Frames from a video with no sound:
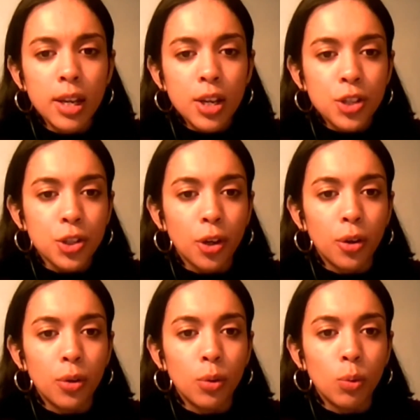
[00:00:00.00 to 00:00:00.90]

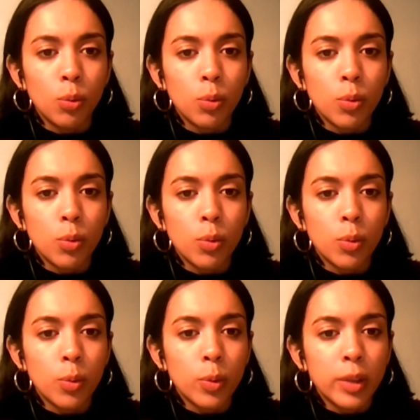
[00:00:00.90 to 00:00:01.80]
So
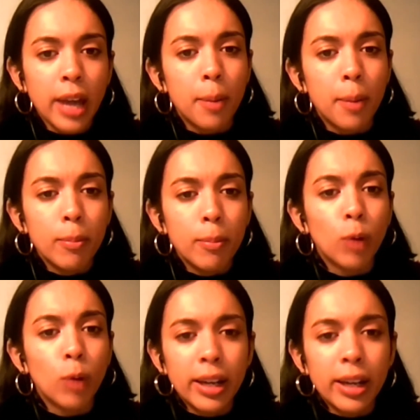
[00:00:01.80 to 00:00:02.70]
yeah,
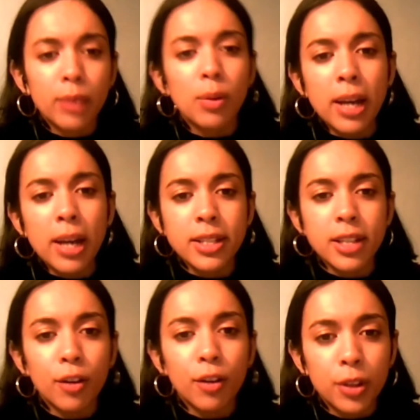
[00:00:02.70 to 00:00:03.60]
Rani, we might start
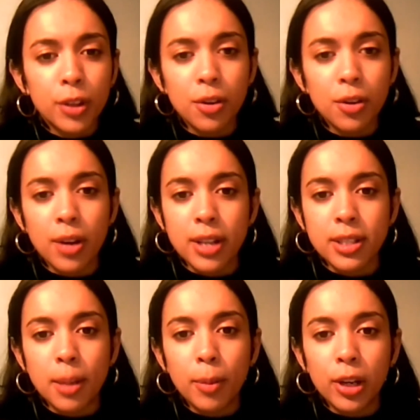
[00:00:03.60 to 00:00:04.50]
off with you as
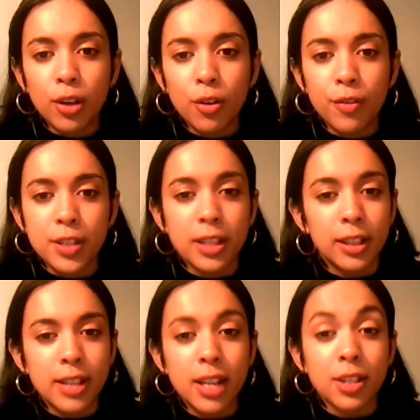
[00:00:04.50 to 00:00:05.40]
somebody who
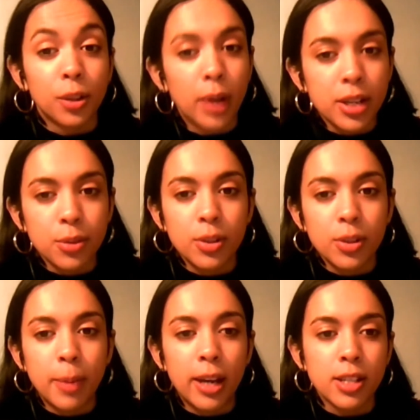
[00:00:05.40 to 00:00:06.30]
facilitates a grassroots
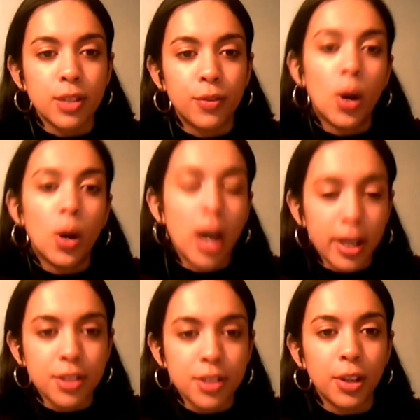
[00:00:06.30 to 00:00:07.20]
space for
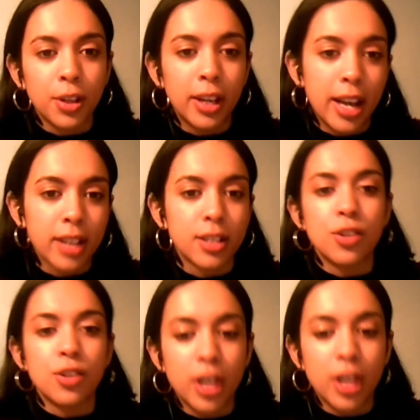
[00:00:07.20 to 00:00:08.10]
artists to connect and
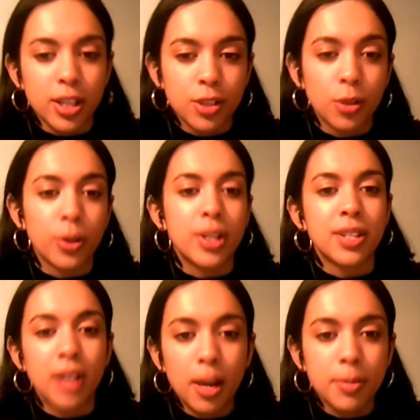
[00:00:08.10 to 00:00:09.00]
share stories and
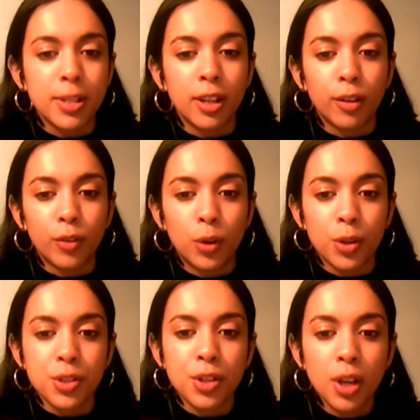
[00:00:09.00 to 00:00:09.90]
upskill, of course.
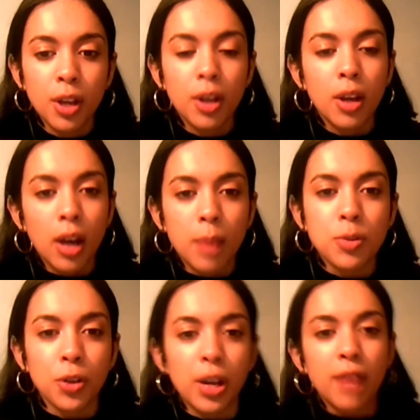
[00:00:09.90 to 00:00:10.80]
I'm sure you
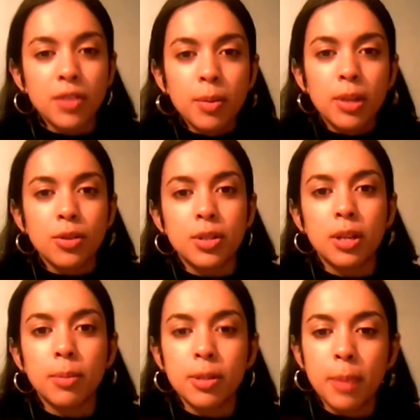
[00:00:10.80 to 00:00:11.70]
have some interesting
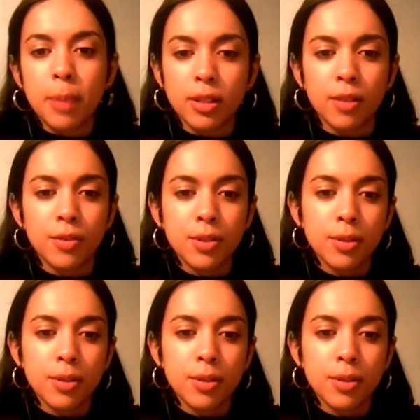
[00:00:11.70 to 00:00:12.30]
perspectives.